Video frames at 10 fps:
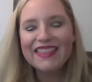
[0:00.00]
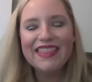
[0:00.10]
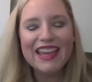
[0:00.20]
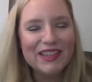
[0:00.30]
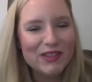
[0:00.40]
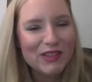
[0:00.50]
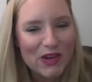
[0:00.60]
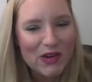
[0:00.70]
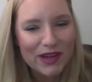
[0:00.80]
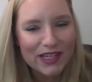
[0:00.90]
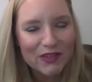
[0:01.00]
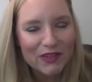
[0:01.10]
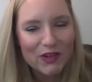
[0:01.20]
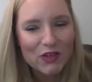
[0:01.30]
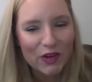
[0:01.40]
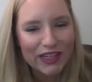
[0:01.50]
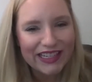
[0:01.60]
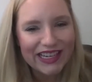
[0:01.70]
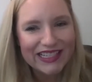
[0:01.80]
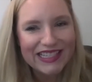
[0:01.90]
Thank you so much for
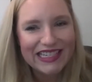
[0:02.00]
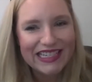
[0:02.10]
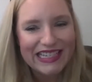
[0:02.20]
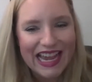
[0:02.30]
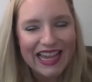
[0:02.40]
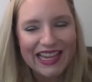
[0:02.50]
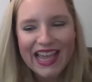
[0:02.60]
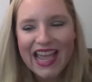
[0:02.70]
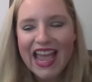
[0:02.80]
joining us today.